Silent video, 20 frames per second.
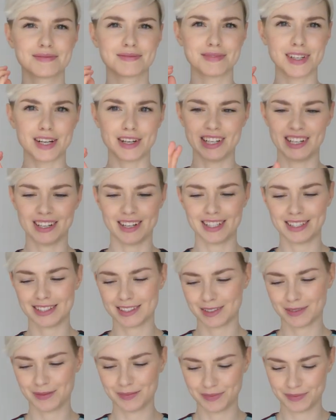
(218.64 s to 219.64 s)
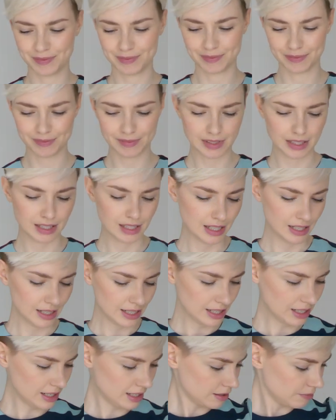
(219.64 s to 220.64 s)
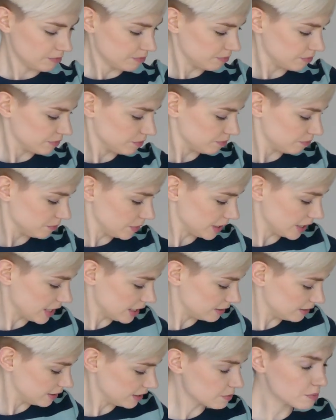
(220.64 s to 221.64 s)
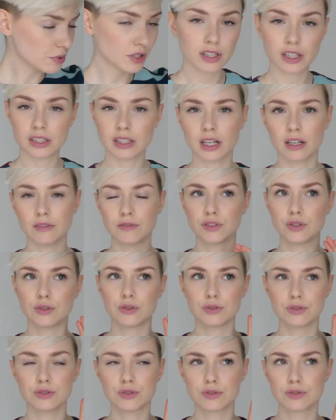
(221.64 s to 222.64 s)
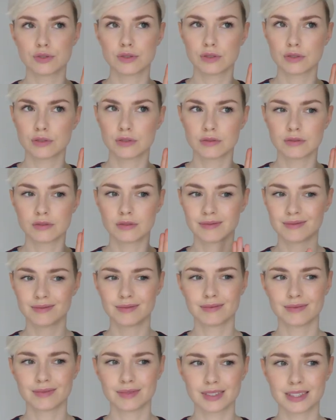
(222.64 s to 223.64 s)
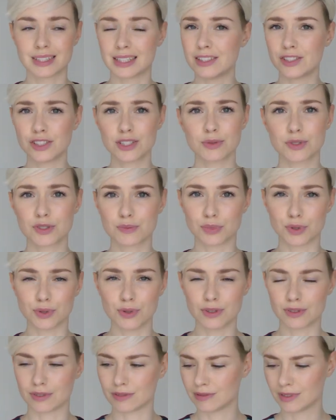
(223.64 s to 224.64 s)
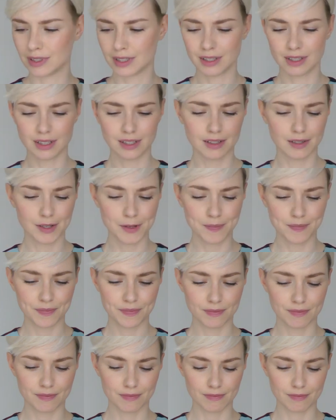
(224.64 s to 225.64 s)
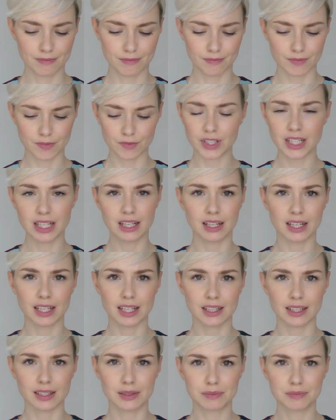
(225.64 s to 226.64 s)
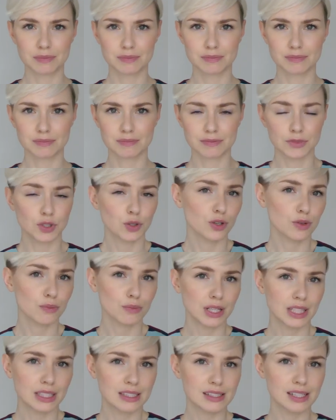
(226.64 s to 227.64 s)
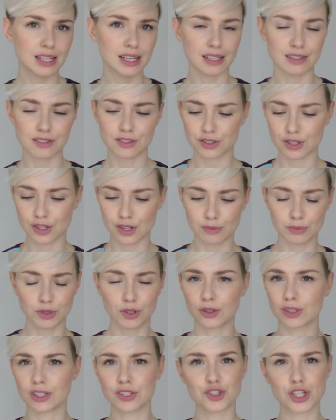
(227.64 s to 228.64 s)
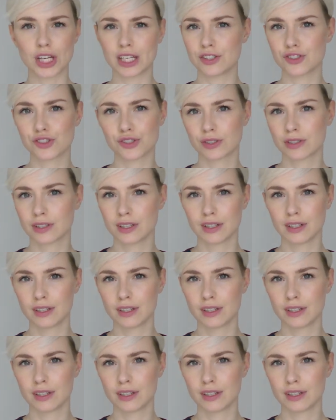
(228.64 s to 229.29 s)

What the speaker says: very nice. Again, this product I've used since she was born. Really like it. No complaints yet, so I'm not going to change